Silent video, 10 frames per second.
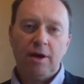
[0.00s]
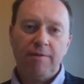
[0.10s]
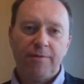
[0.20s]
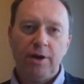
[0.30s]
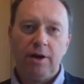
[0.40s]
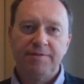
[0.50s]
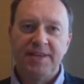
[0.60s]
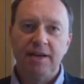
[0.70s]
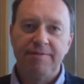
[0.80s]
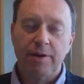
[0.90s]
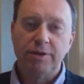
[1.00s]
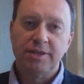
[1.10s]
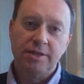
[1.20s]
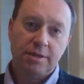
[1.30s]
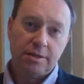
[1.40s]
offer a lot of telephone
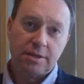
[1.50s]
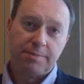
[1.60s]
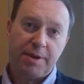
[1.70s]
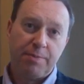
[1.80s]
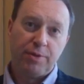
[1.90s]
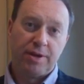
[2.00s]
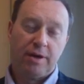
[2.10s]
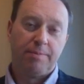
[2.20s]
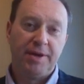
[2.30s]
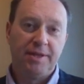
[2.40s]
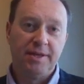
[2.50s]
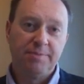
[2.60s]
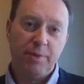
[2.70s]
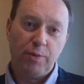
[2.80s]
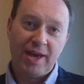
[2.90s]
assistance to people with
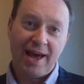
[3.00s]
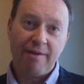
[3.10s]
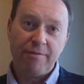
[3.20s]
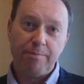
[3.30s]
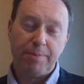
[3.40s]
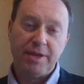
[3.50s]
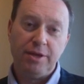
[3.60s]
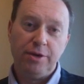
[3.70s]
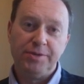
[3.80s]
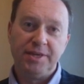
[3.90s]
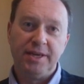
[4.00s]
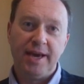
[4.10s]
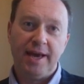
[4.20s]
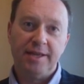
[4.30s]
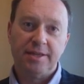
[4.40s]
diabetes, but we haven't been using
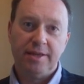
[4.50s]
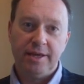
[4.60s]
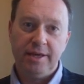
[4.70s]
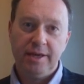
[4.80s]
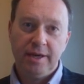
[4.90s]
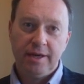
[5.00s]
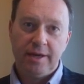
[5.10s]
yet the